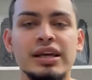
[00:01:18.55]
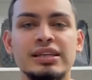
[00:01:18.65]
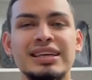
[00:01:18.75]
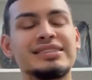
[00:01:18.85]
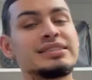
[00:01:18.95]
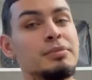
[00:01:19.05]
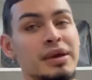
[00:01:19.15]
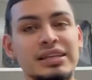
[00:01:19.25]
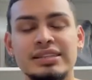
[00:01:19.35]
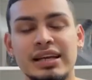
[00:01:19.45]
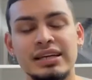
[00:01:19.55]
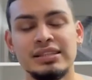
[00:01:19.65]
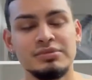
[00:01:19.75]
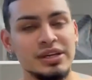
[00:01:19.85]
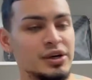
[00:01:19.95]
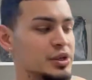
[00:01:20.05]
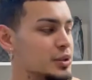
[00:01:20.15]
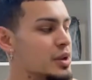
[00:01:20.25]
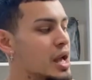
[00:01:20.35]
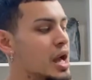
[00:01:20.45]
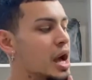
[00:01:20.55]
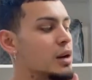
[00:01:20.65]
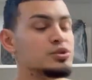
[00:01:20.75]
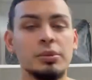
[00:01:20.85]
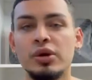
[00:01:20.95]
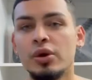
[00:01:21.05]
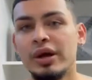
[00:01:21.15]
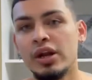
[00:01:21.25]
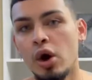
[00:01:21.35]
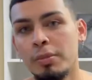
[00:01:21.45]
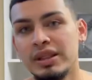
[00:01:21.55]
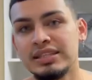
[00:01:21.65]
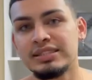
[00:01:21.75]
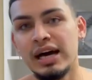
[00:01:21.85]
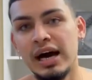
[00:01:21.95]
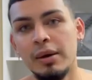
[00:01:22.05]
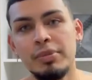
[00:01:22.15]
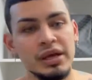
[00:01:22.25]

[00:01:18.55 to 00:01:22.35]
It, it's amazing, guys, I'm telling you. Um, so I'm gonna go ahead and open this up.